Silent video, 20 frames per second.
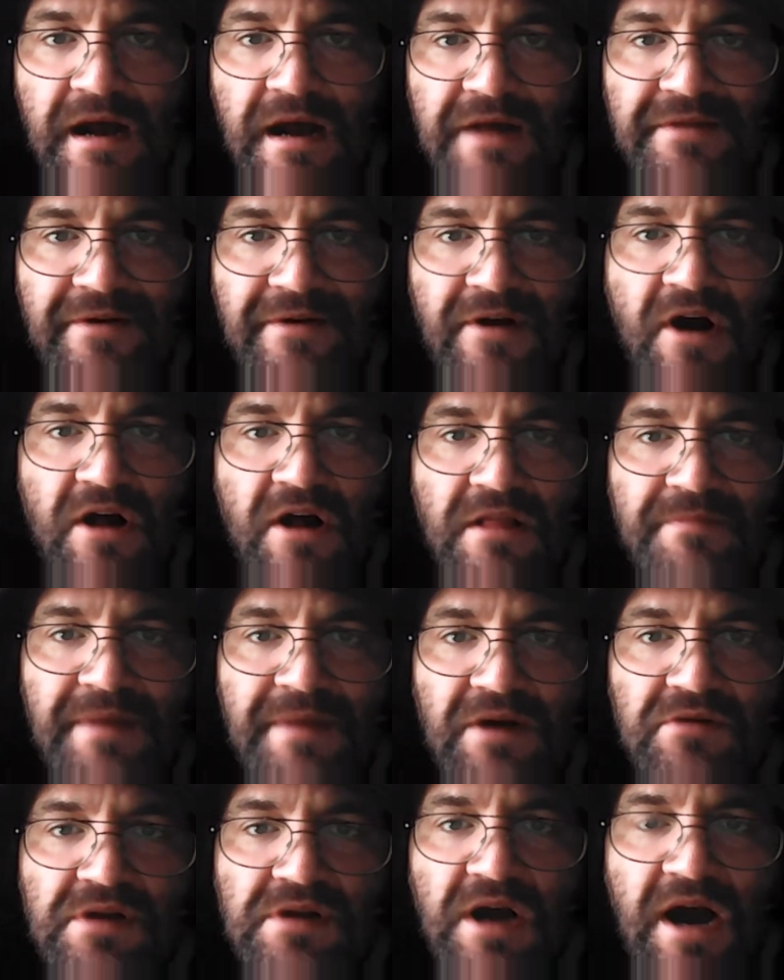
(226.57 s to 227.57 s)
They're all
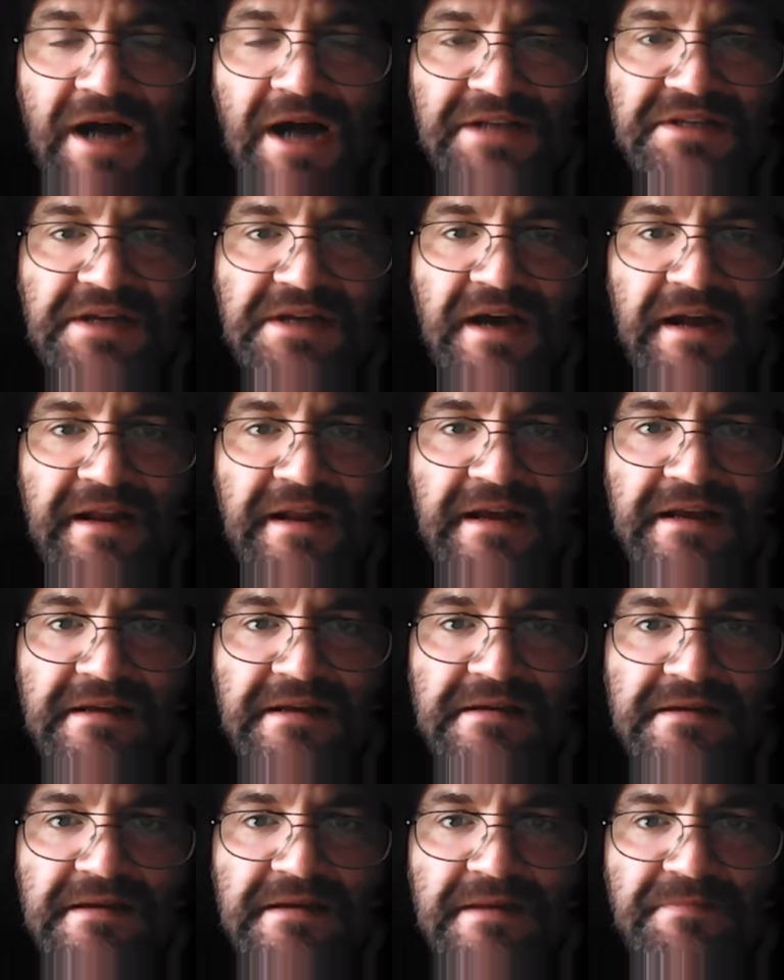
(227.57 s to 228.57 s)
about cost
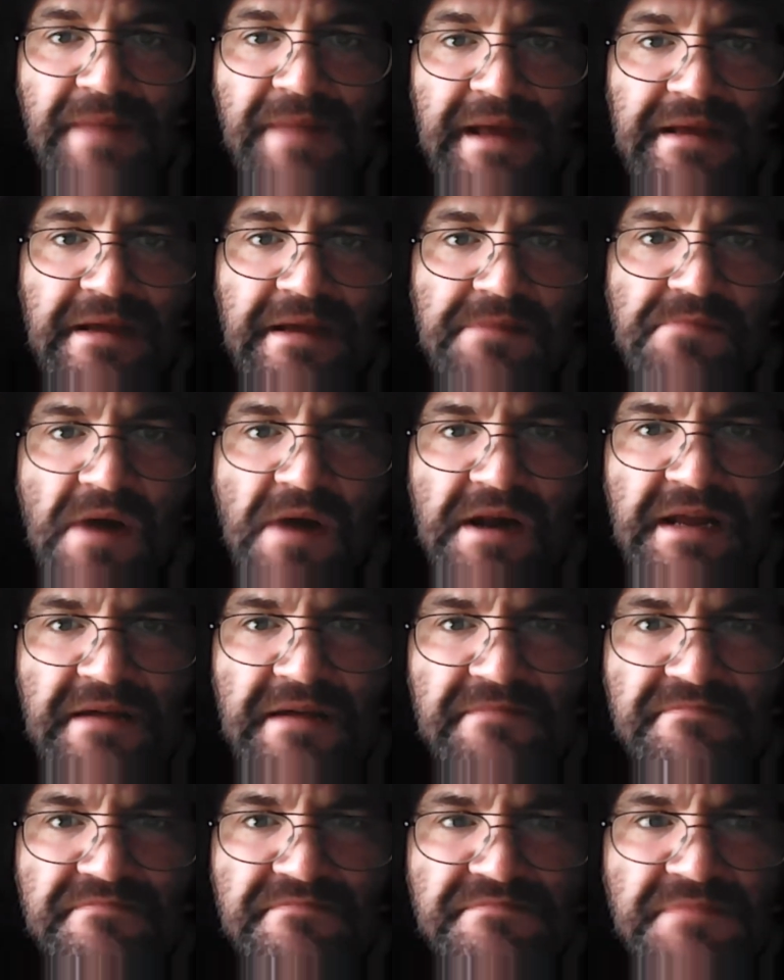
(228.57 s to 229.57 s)
cutting and making money
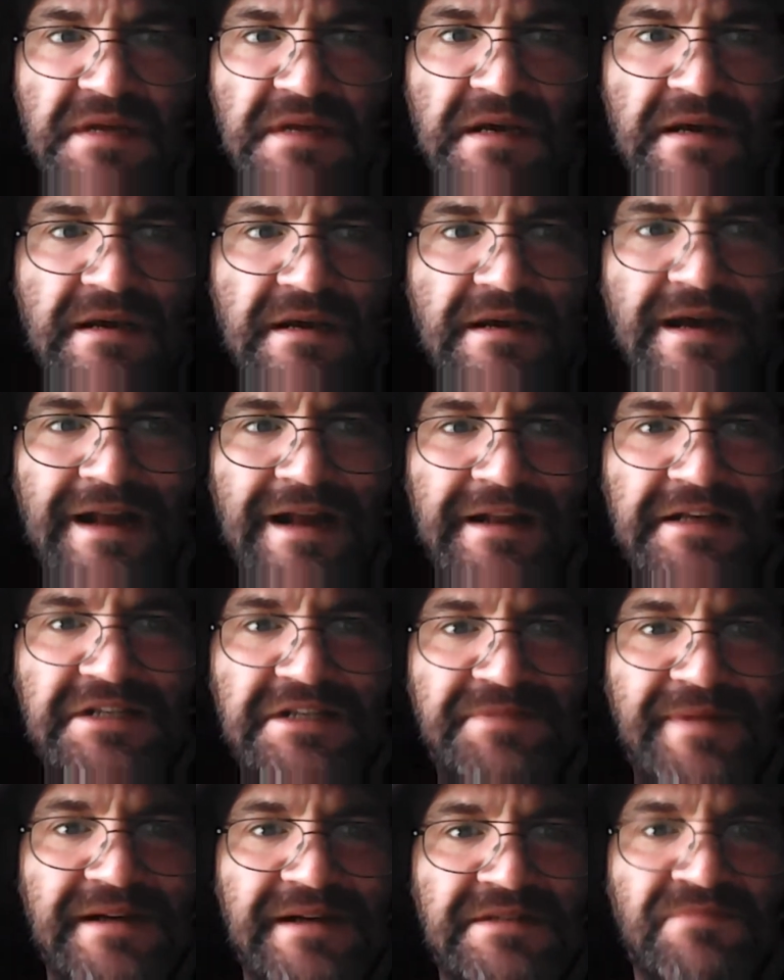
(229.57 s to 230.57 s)
and
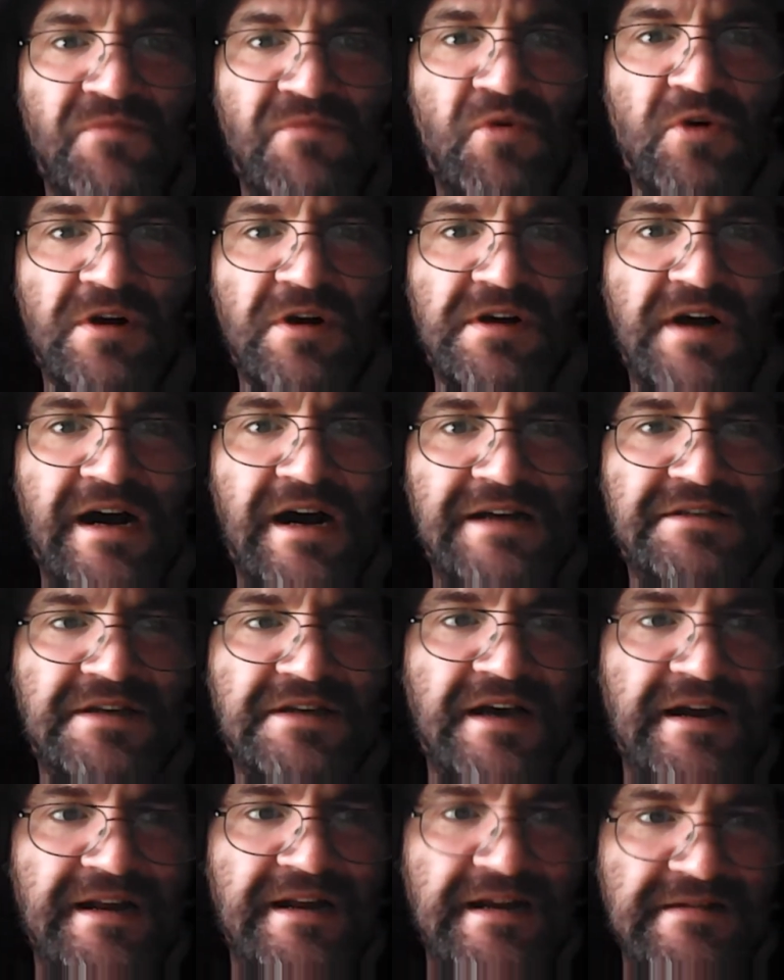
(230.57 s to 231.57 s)
expect more cost
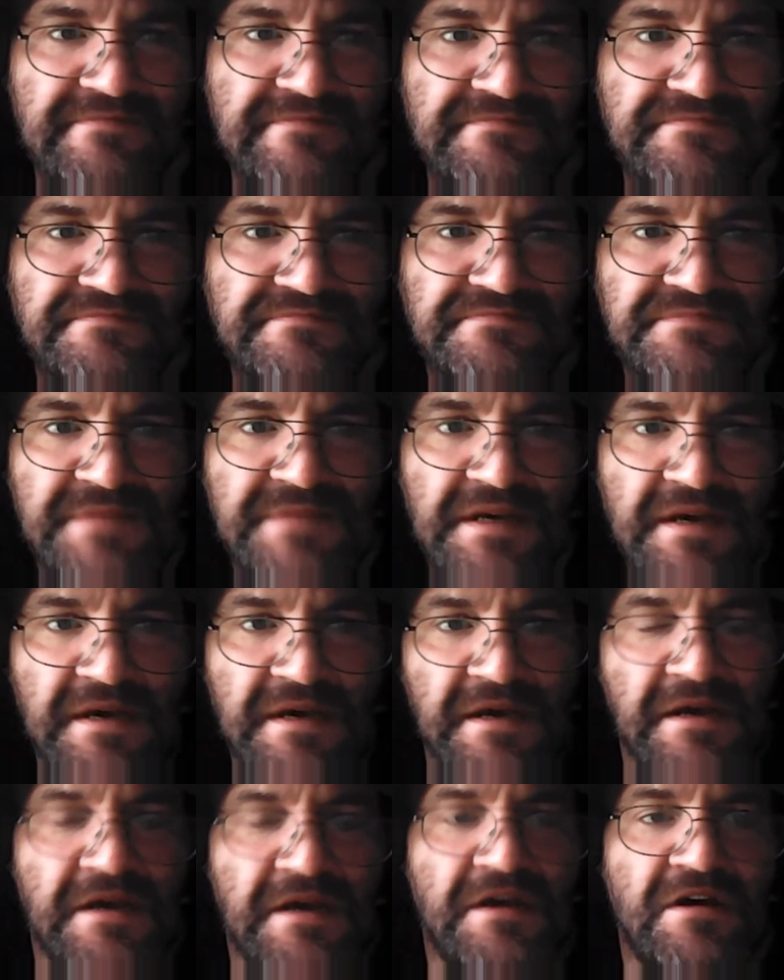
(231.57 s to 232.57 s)
cutting.
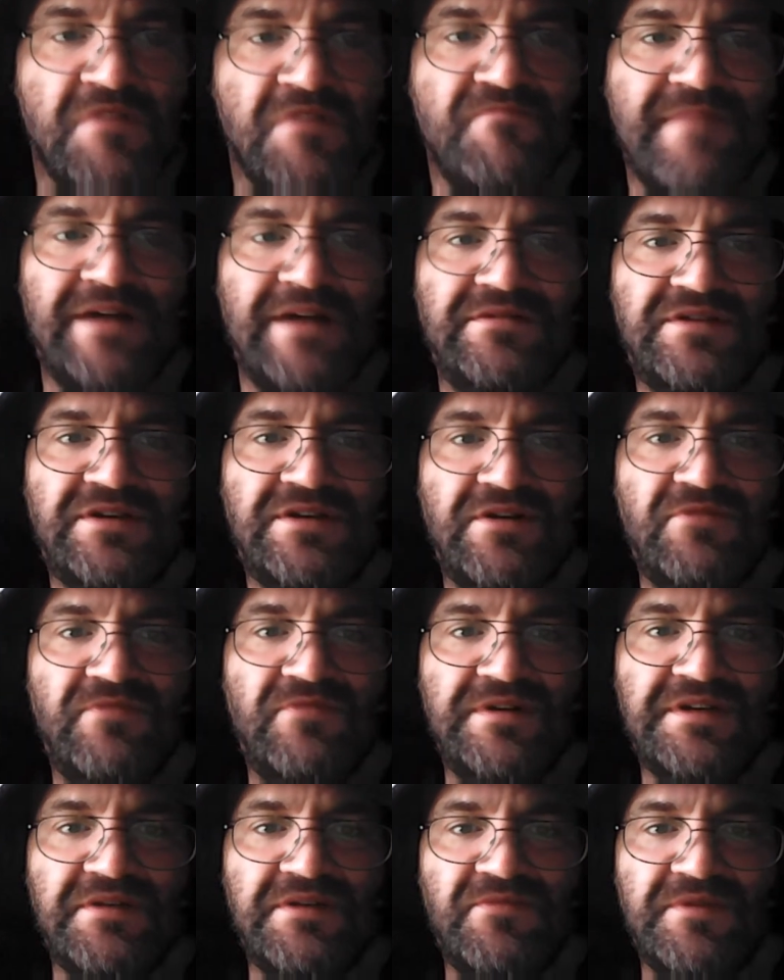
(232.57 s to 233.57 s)
Meltzer
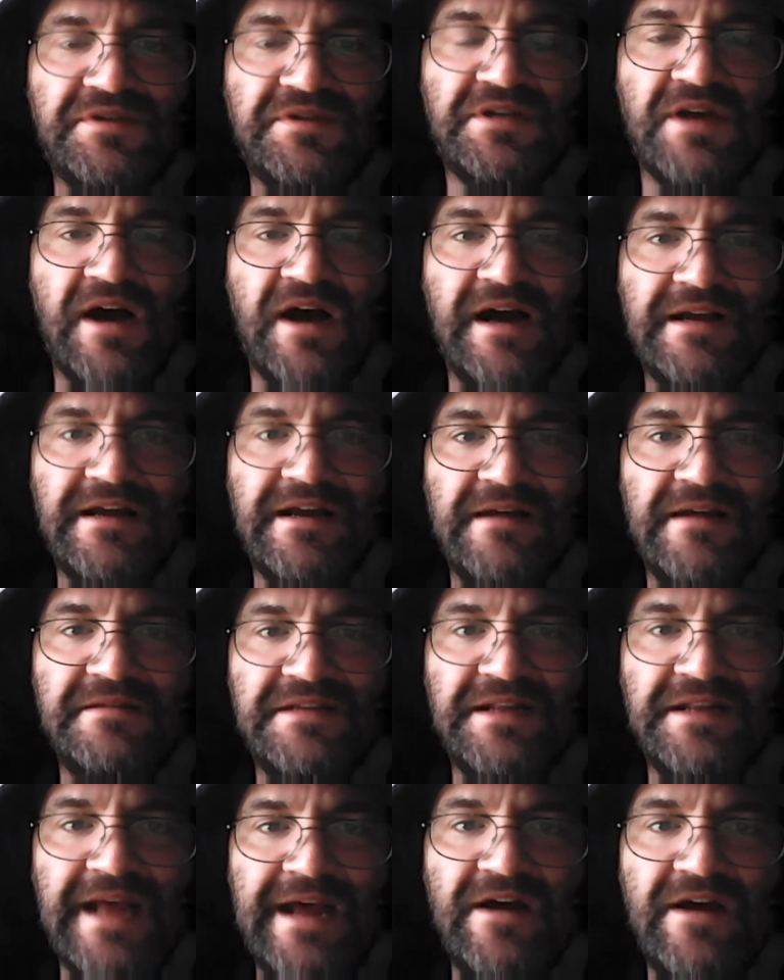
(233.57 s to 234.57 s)
was talking
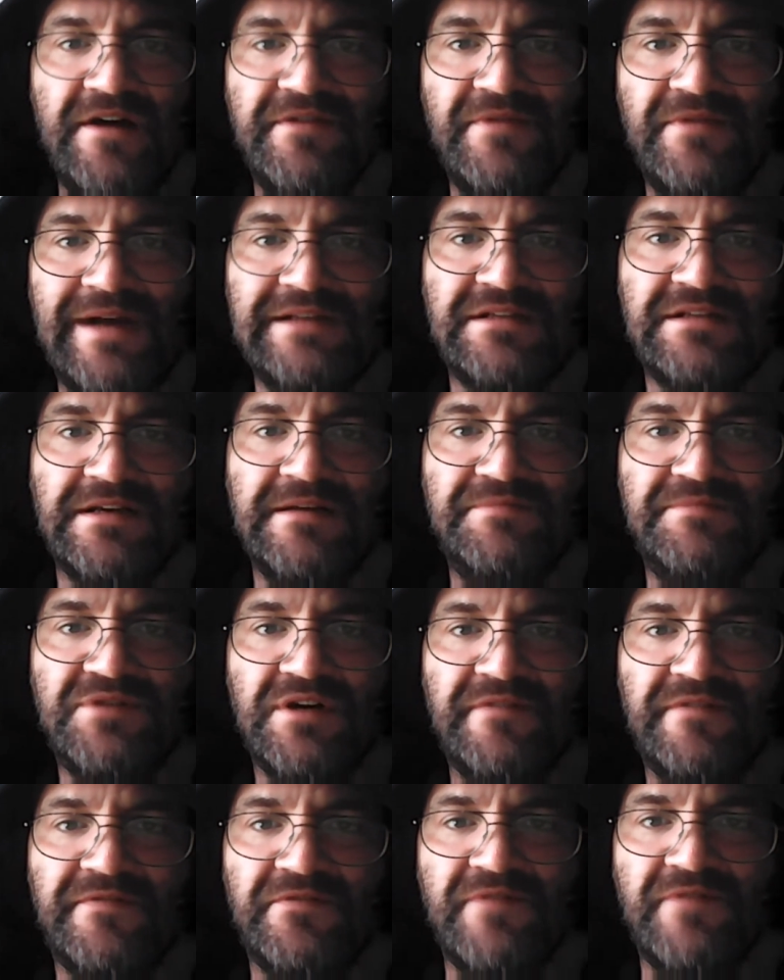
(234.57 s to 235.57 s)
today on the Wrestling
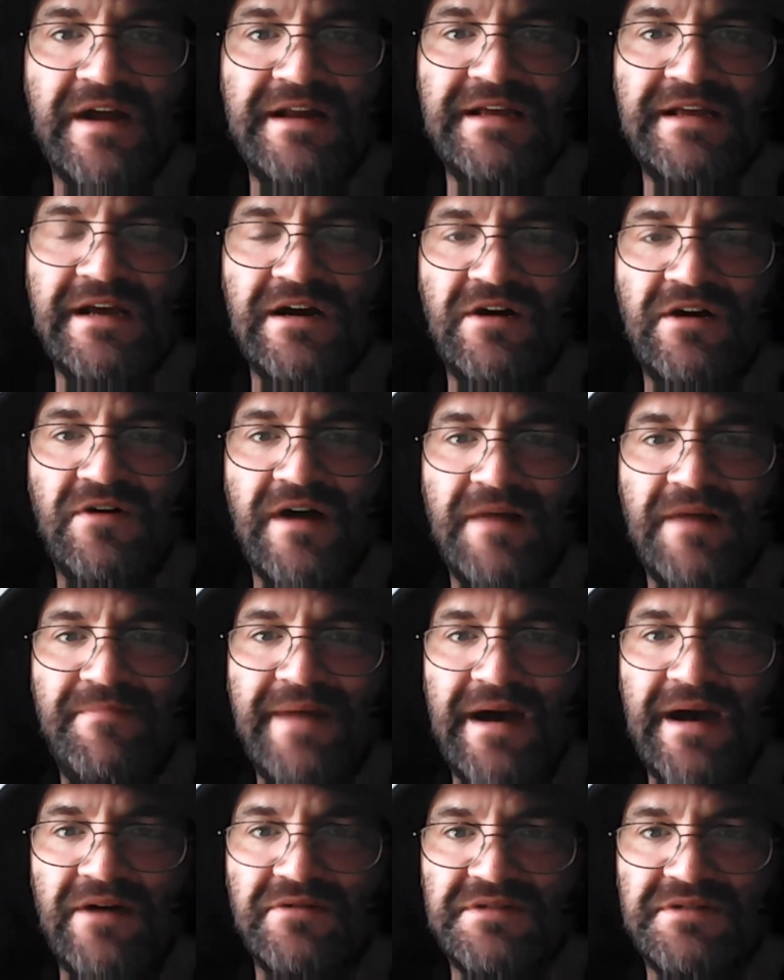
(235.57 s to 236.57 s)
Observer Radio
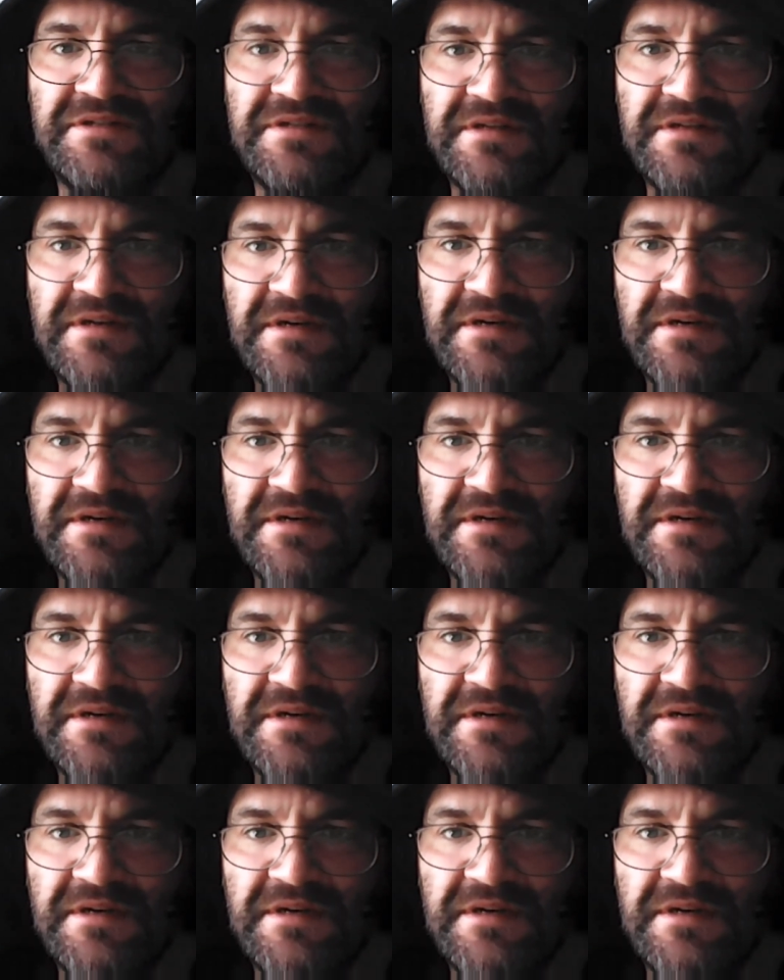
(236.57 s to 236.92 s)
about